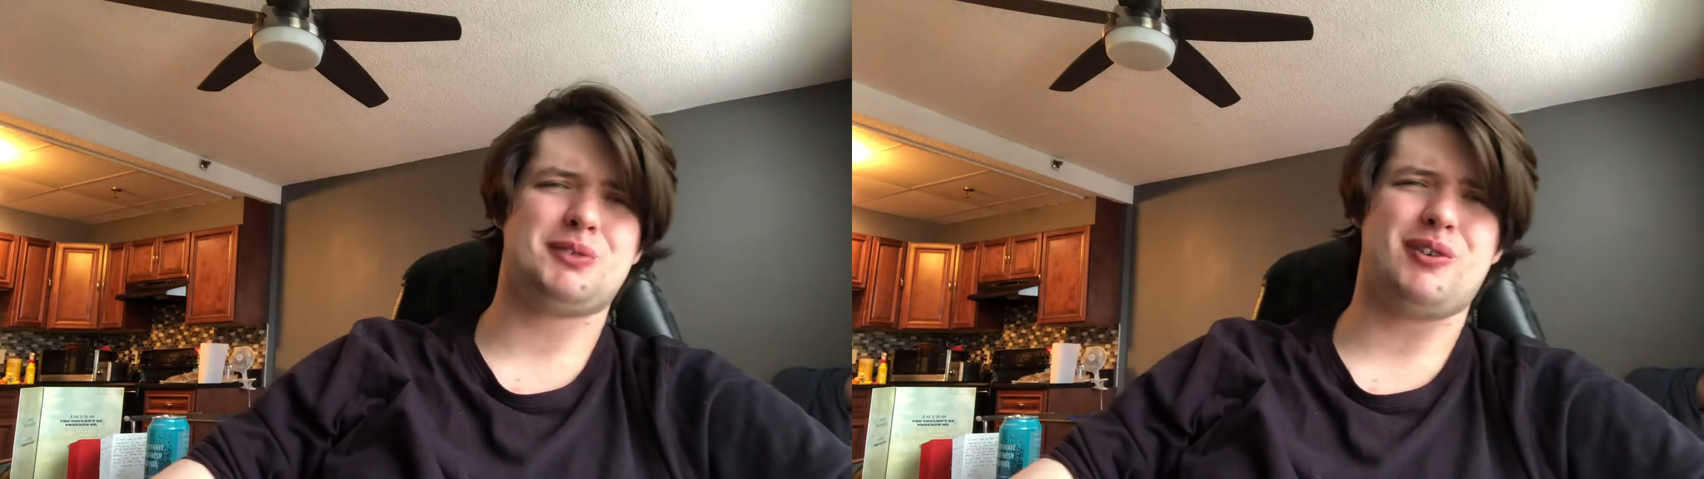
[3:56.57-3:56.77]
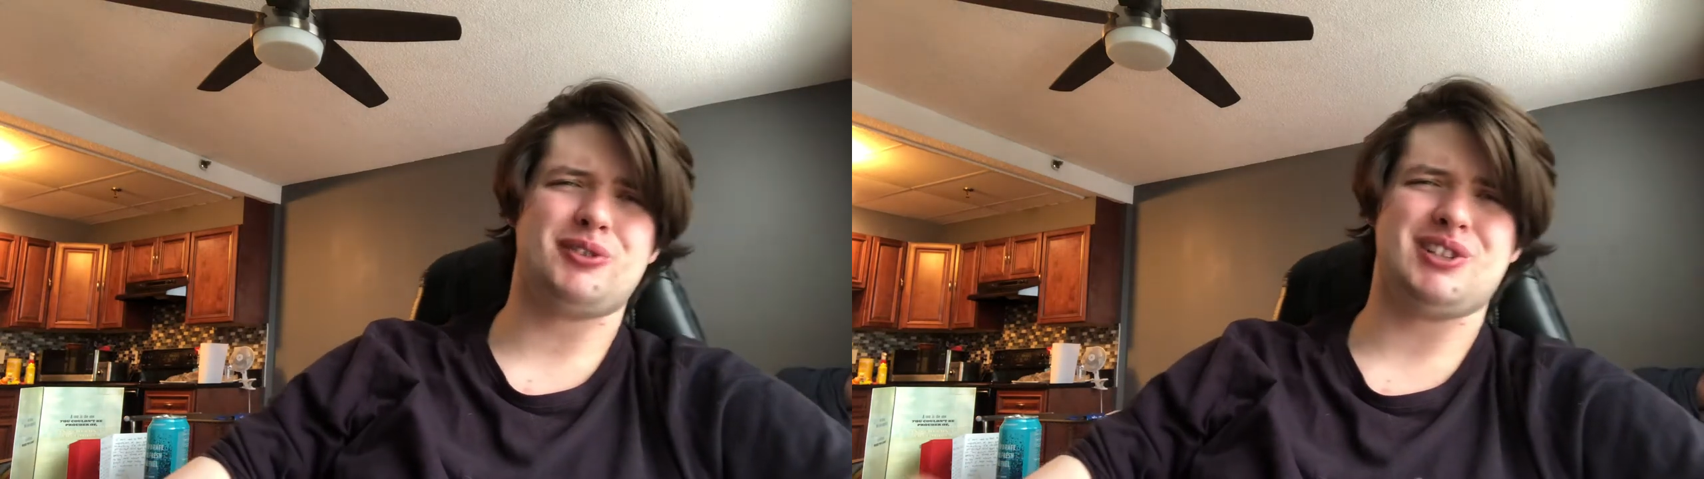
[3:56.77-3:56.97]

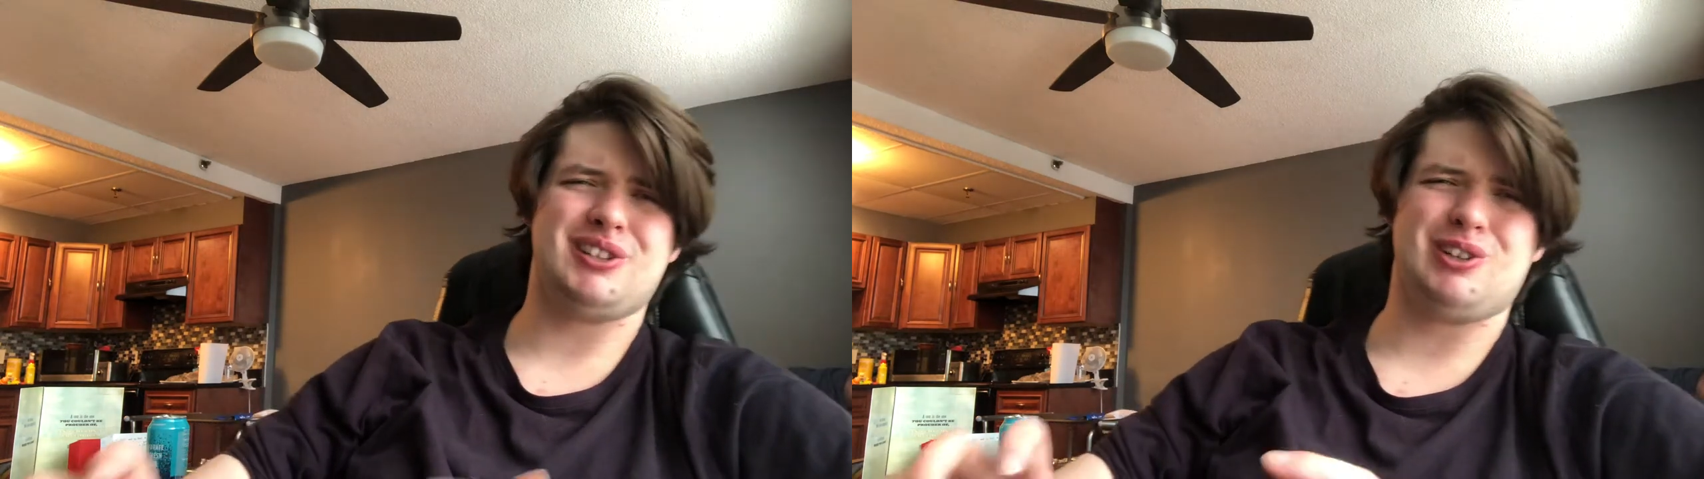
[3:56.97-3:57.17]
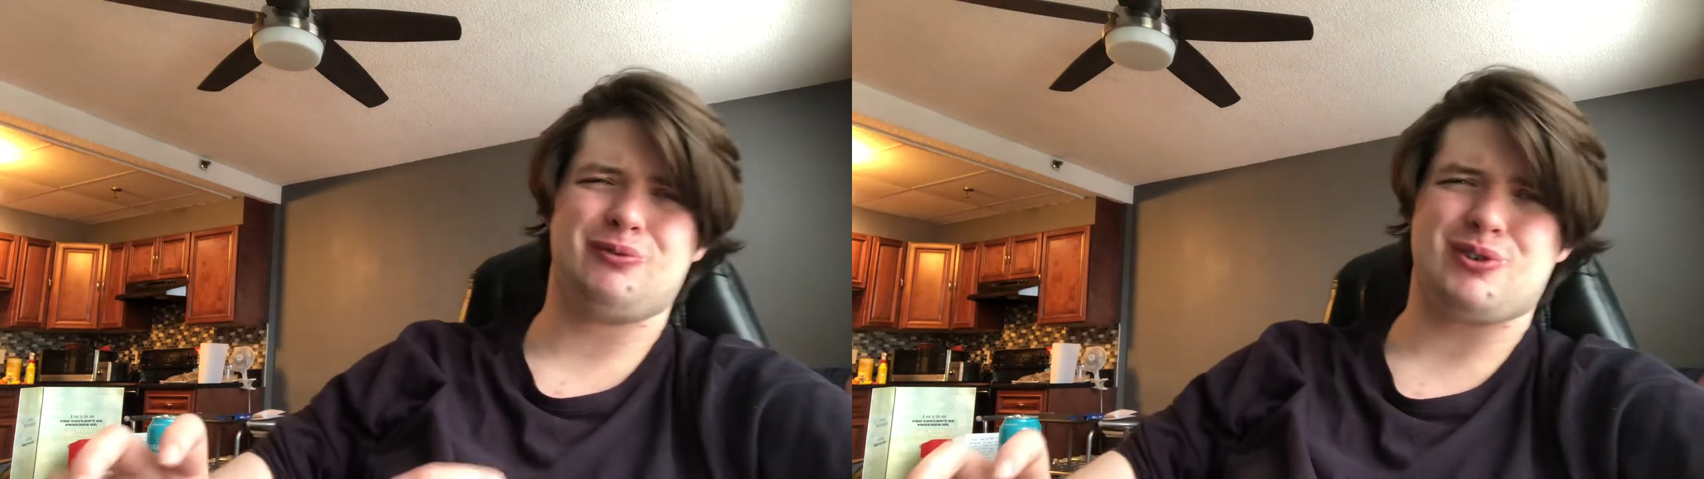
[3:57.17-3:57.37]
felt a
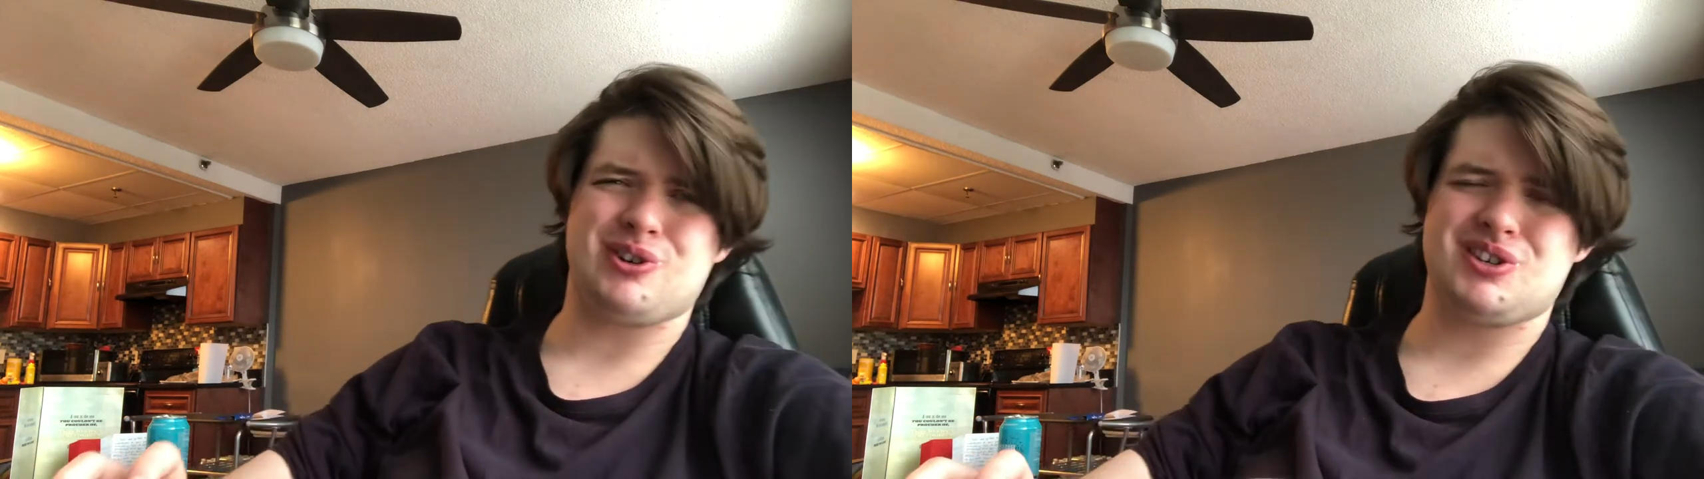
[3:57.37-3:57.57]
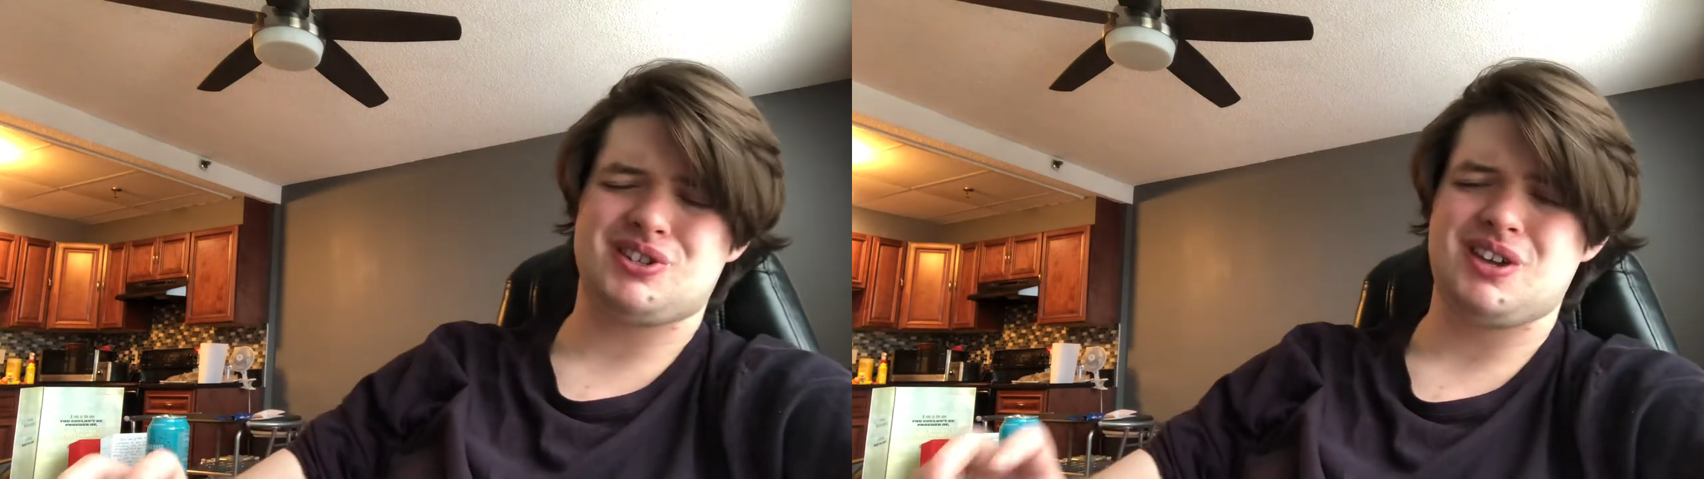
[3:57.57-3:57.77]
little
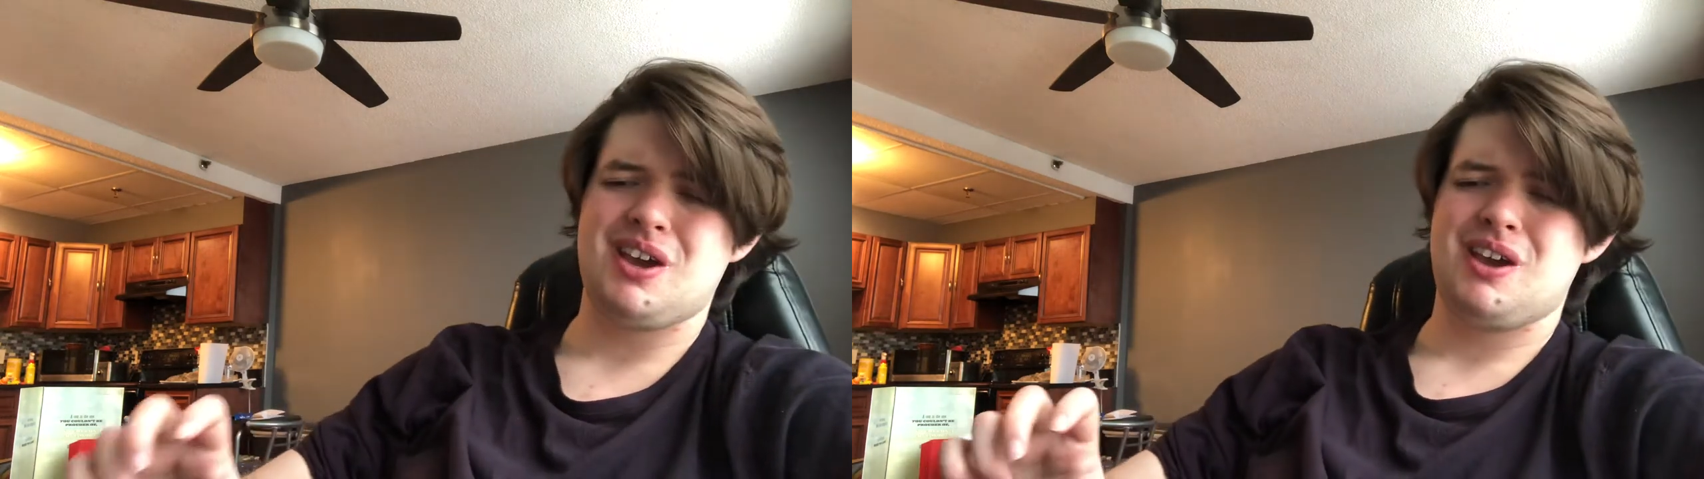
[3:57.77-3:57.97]
forced.